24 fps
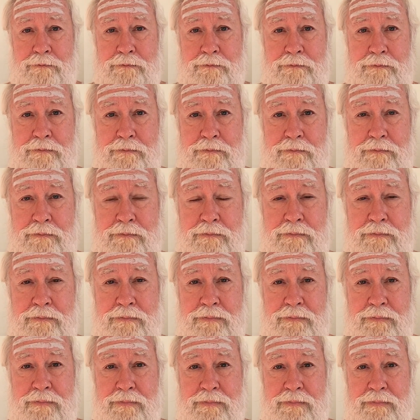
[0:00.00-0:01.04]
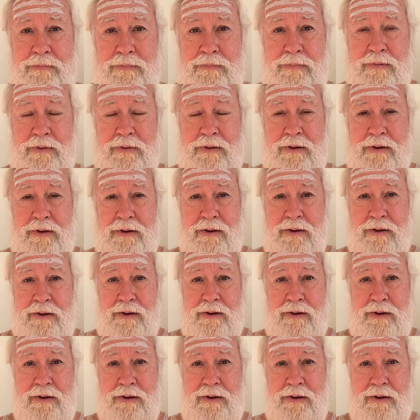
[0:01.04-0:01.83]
(no one is talking)